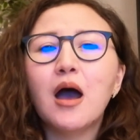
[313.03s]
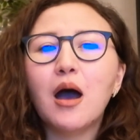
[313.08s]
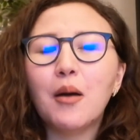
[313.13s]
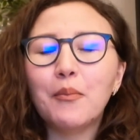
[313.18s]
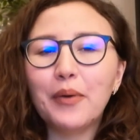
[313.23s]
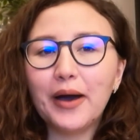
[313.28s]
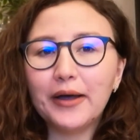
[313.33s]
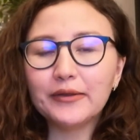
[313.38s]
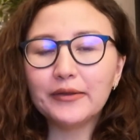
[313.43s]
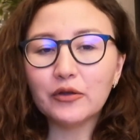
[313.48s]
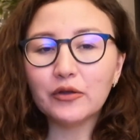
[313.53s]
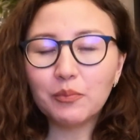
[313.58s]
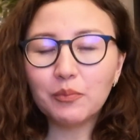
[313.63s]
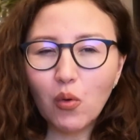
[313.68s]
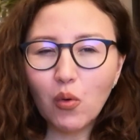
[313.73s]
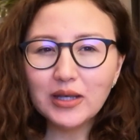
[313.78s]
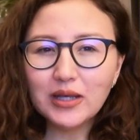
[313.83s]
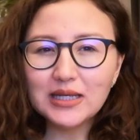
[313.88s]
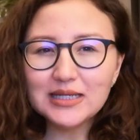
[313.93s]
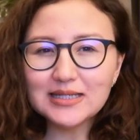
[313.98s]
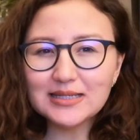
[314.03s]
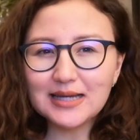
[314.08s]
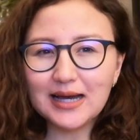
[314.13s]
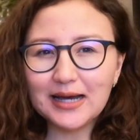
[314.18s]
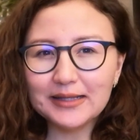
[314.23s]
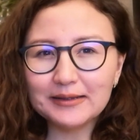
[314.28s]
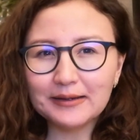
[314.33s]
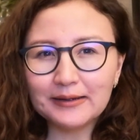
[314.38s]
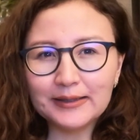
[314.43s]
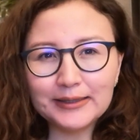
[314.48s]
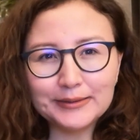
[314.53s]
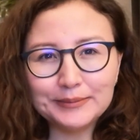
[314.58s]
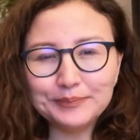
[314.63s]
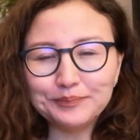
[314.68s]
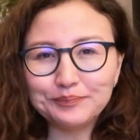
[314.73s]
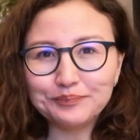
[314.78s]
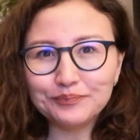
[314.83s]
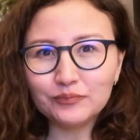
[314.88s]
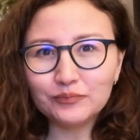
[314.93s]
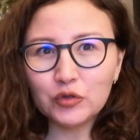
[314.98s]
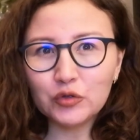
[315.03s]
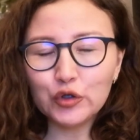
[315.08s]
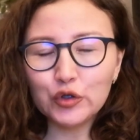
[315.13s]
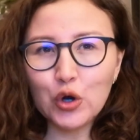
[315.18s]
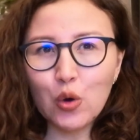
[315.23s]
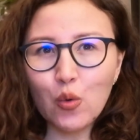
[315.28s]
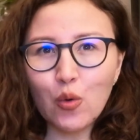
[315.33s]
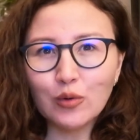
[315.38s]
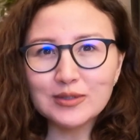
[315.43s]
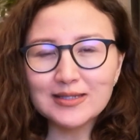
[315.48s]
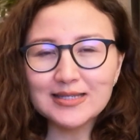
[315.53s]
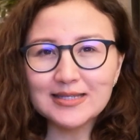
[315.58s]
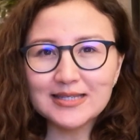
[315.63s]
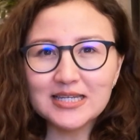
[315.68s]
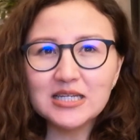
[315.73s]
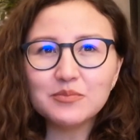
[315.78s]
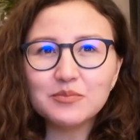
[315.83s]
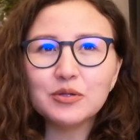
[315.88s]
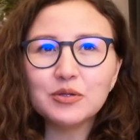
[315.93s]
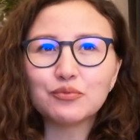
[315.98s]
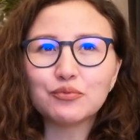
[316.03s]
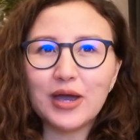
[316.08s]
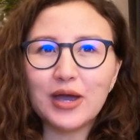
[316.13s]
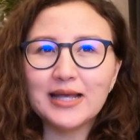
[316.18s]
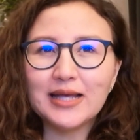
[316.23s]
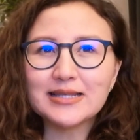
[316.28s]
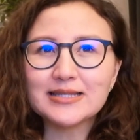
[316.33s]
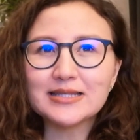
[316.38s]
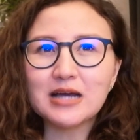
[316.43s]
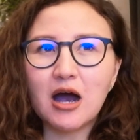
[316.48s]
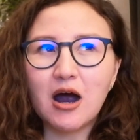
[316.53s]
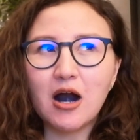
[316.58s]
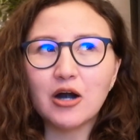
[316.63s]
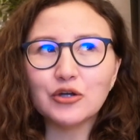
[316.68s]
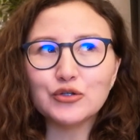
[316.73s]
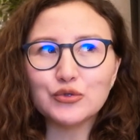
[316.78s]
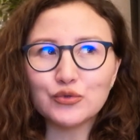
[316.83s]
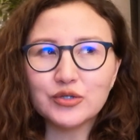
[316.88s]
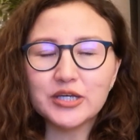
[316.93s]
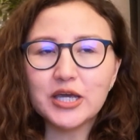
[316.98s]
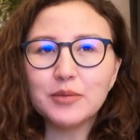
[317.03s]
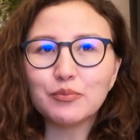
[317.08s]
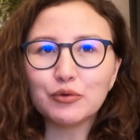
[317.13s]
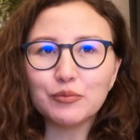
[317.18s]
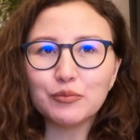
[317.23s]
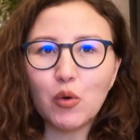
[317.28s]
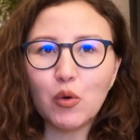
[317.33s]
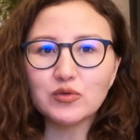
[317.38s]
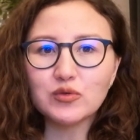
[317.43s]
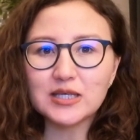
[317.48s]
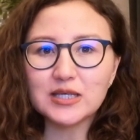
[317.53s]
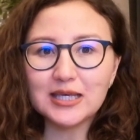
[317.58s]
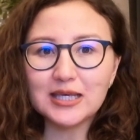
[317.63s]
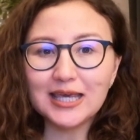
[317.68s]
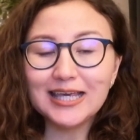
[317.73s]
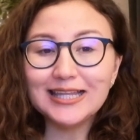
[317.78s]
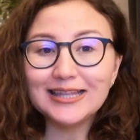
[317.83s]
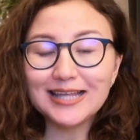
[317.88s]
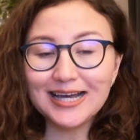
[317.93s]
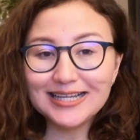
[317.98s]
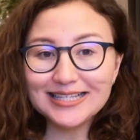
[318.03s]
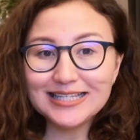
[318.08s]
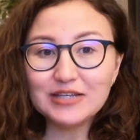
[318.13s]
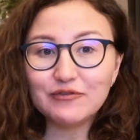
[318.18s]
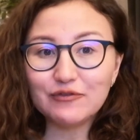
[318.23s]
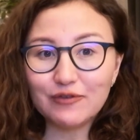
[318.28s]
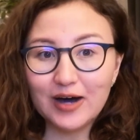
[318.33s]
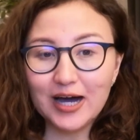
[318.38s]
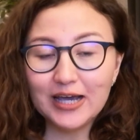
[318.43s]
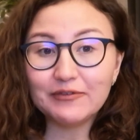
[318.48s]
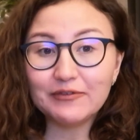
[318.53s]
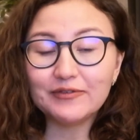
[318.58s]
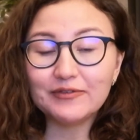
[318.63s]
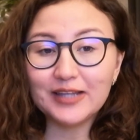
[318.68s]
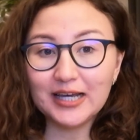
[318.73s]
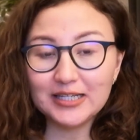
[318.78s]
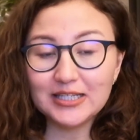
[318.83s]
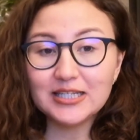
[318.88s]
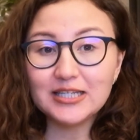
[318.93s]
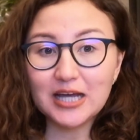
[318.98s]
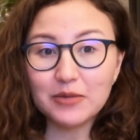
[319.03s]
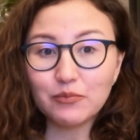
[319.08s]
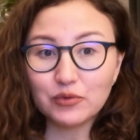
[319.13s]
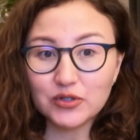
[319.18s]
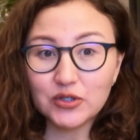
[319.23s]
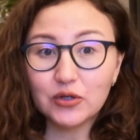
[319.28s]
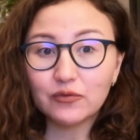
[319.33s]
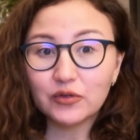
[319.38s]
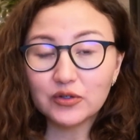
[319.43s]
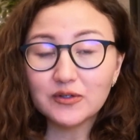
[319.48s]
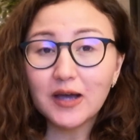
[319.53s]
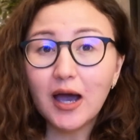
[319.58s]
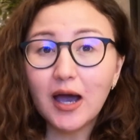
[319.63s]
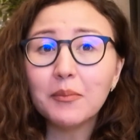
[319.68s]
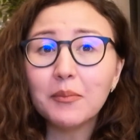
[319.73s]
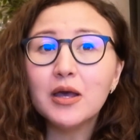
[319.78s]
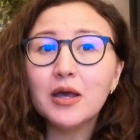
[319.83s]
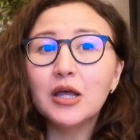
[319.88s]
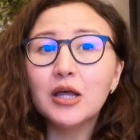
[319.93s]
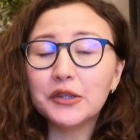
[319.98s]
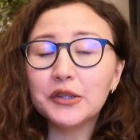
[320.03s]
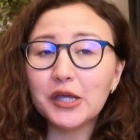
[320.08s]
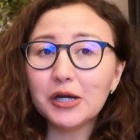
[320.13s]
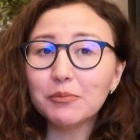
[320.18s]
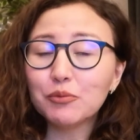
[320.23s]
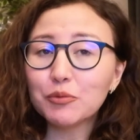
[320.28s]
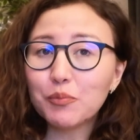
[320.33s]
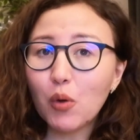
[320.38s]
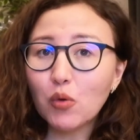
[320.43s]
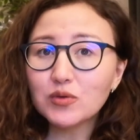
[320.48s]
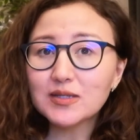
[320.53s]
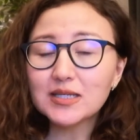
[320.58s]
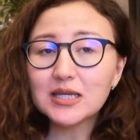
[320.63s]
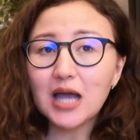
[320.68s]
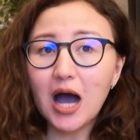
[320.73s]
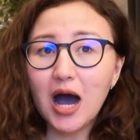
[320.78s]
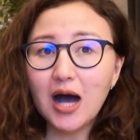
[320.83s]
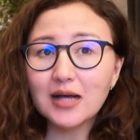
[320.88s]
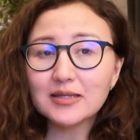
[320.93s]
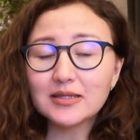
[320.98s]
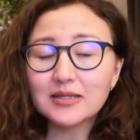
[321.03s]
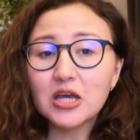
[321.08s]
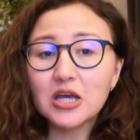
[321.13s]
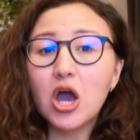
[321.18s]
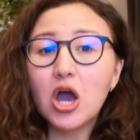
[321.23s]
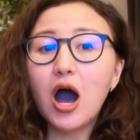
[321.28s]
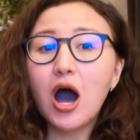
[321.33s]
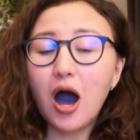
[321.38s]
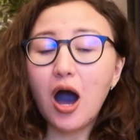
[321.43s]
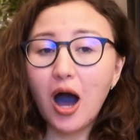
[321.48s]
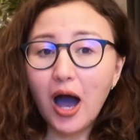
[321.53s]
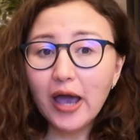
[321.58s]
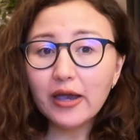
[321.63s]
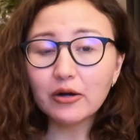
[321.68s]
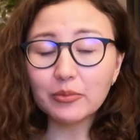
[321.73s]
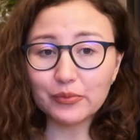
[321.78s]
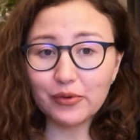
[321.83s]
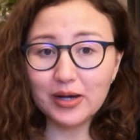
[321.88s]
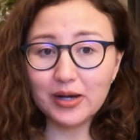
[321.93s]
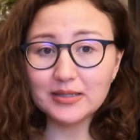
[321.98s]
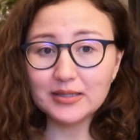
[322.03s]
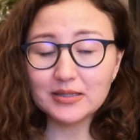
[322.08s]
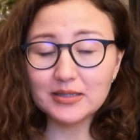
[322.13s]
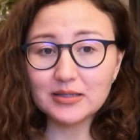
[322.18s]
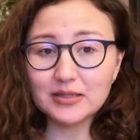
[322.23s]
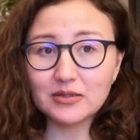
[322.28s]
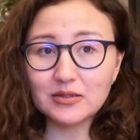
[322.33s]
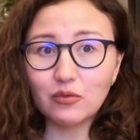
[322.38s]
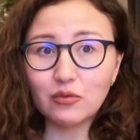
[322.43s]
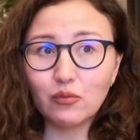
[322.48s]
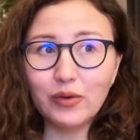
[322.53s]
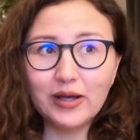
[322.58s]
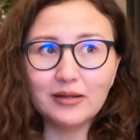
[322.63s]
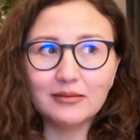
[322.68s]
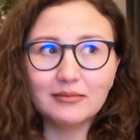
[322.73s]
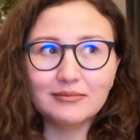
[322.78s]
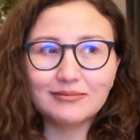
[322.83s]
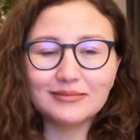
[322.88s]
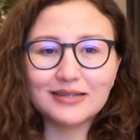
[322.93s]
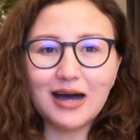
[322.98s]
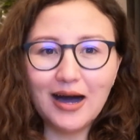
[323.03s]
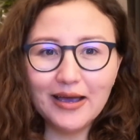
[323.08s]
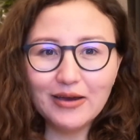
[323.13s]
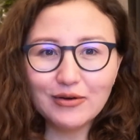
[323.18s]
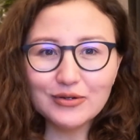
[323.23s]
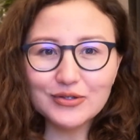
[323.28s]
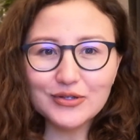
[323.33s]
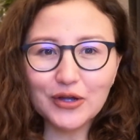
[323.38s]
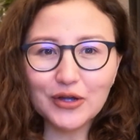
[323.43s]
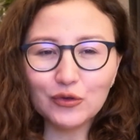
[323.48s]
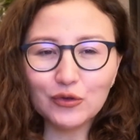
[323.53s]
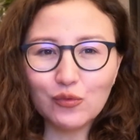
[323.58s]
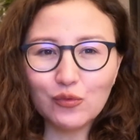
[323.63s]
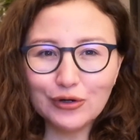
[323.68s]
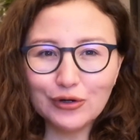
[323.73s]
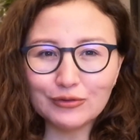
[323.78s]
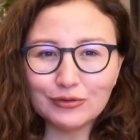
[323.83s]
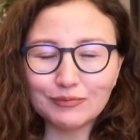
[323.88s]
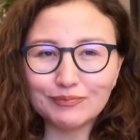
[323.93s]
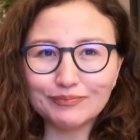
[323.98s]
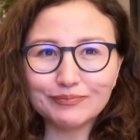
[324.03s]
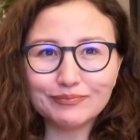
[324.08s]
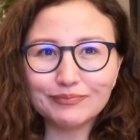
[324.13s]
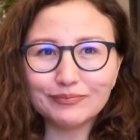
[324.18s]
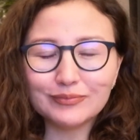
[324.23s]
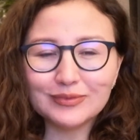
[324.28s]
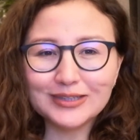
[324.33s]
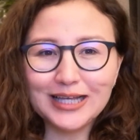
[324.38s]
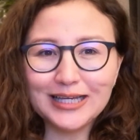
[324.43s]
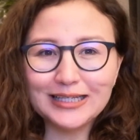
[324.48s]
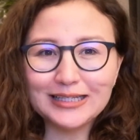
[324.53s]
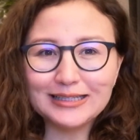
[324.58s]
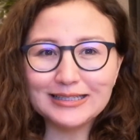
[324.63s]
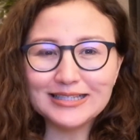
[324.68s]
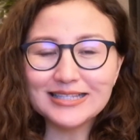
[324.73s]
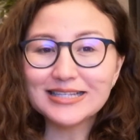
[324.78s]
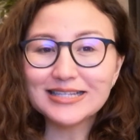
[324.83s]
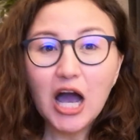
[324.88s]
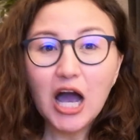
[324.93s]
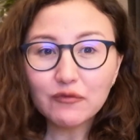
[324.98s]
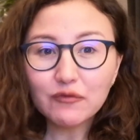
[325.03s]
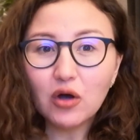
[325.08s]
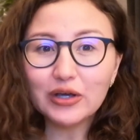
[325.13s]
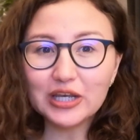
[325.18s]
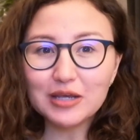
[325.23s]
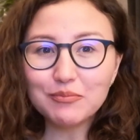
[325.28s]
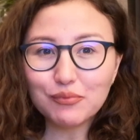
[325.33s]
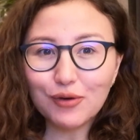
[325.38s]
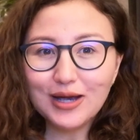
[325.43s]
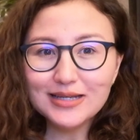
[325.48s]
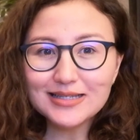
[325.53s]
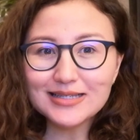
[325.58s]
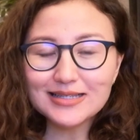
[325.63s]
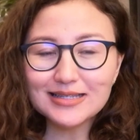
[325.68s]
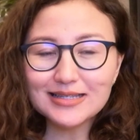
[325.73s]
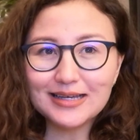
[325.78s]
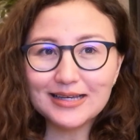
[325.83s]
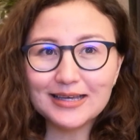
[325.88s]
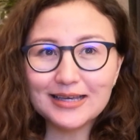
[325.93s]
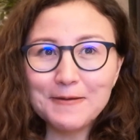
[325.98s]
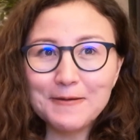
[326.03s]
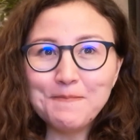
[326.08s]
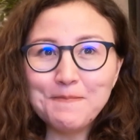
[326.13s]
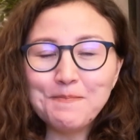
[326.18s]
But the point is that, um, you know, sustainable brands are today proposing in 95, 99% of the time, they're proposing us higher prices. Well, higher is not the word like skyrocketing prices like